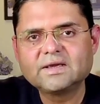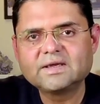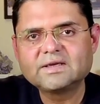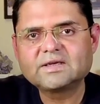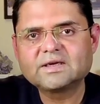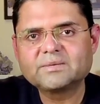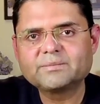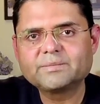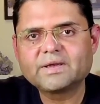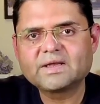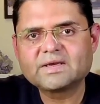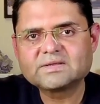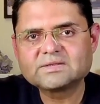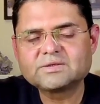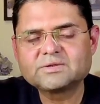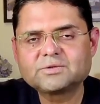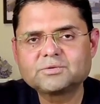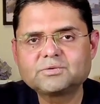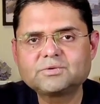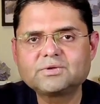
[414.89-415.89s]
in
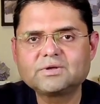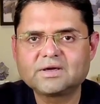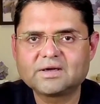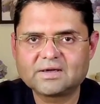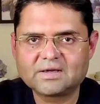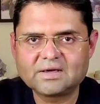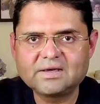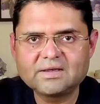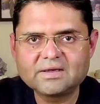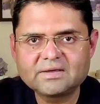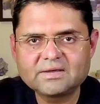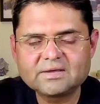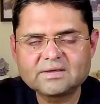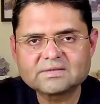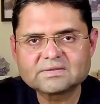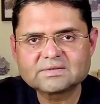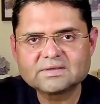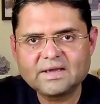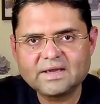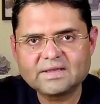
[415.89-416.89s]
comparison to earlier
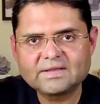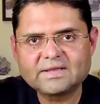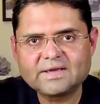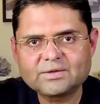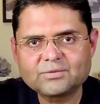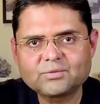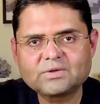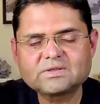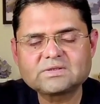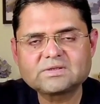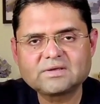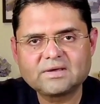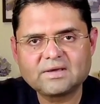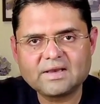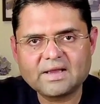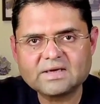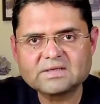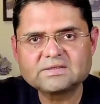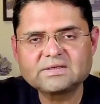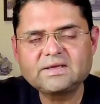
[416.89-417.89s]
years, and that was
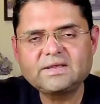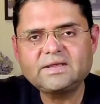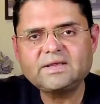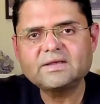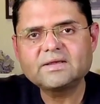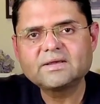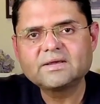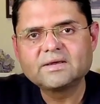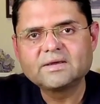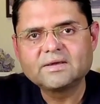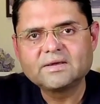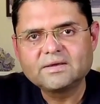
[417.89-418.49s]
largely